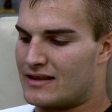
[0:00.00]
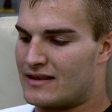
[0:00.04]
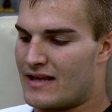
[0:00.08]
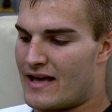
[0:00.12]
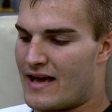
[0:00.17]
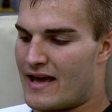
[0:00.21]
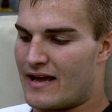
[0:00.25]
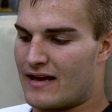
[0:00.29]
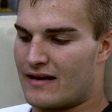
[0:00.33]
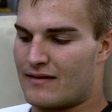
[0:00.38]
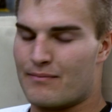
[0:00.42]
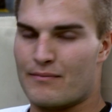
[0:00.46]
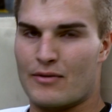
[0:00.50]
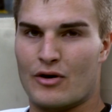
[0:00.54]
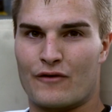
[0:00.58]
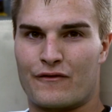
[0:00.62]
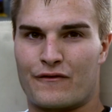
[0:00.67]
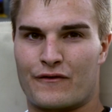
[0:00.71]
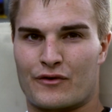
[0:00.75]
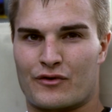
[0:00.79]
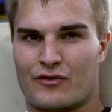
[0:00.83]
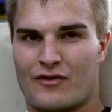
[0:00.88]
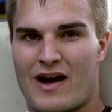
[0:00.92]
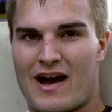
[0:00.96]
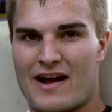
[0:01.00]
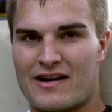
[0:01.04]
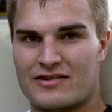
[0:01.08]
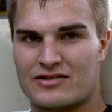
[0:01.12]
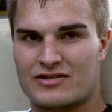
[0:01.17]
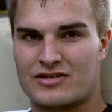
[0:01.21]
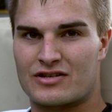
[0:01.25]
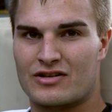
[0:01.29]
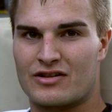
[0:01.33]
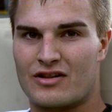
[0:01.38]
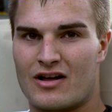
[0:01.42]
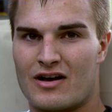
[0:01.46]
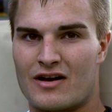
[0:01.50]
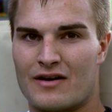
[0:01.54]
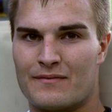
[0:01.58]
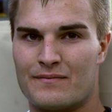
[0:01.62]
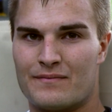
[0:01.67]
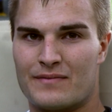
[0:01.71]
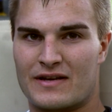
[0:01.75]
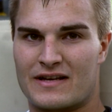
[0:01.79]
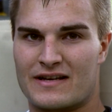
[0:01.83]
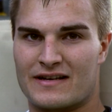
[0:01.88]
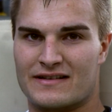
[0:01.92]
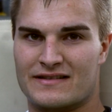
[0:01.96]
thank Milford Riders Club
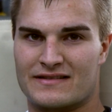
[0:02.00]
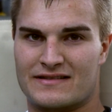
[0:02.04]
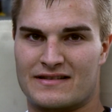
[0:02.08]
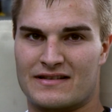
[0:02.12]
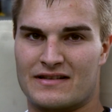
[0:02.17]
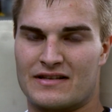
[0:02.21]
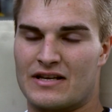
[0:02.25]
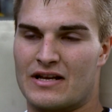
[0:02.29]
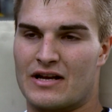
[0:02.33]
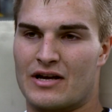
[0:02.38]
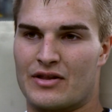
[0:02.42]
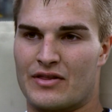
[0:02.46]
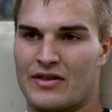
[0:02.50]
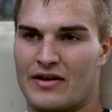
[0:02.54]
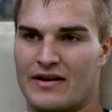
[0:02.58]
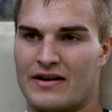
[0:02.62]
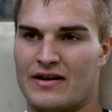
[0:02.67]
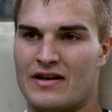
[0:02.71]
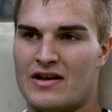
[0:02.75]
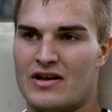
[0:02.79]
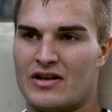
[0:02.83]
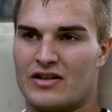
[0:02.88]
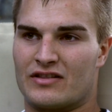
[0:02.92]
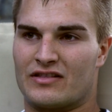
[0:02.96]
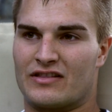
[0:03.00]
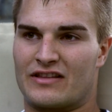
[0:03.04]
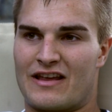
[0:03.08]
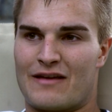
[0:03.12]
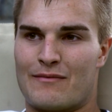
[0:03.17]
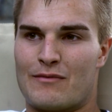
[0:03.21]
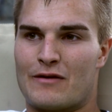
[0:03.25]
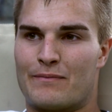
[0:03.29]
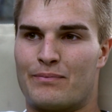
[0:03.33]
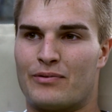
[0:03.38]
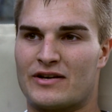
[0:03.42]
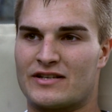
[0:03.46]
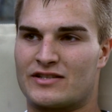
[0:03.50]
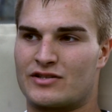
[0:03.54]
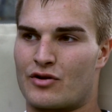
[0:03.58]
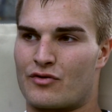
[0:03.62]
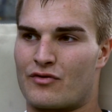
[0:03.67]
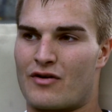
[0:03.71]
because they give me a place to